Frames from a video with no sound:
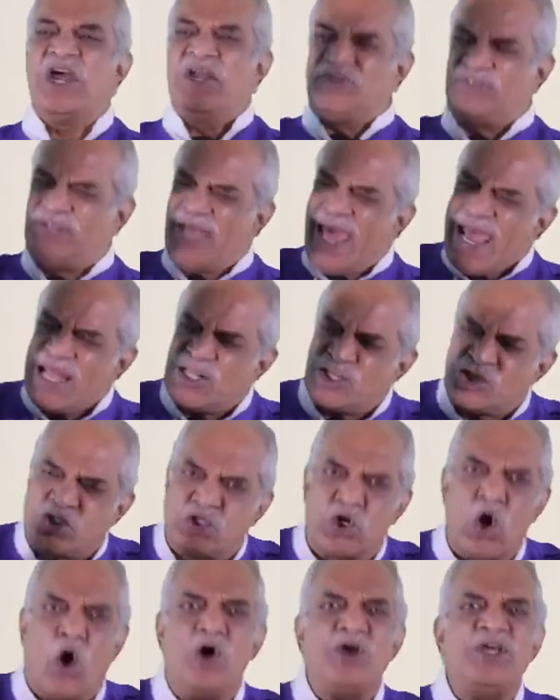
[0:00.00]
Their
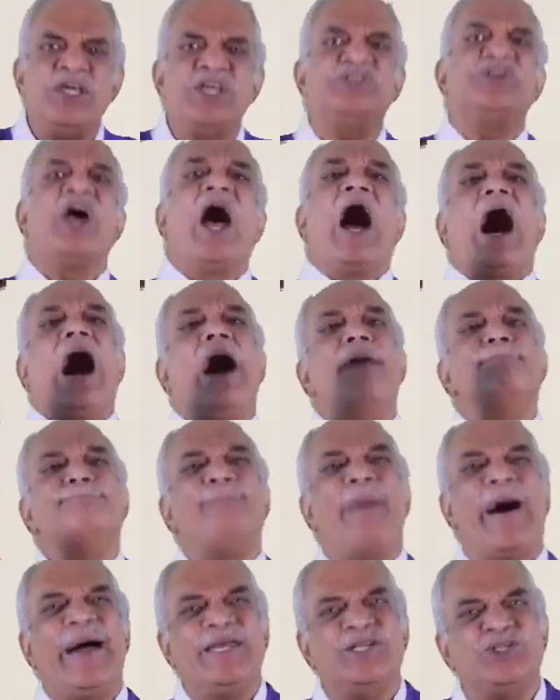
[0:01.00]
joys are
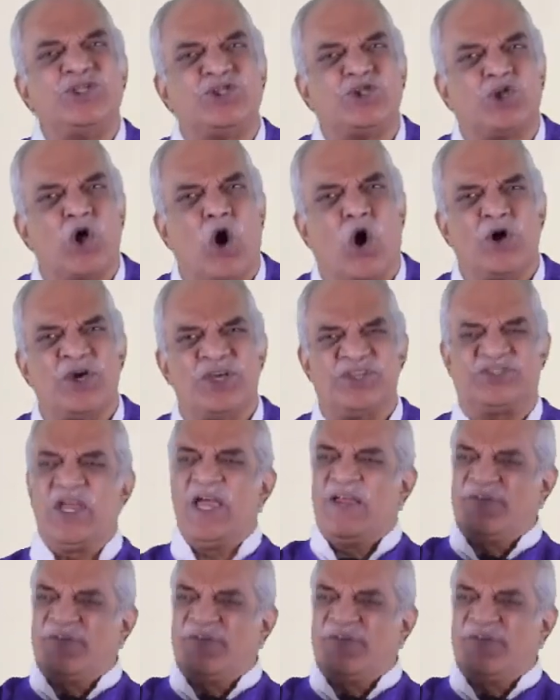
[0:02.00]
my joys.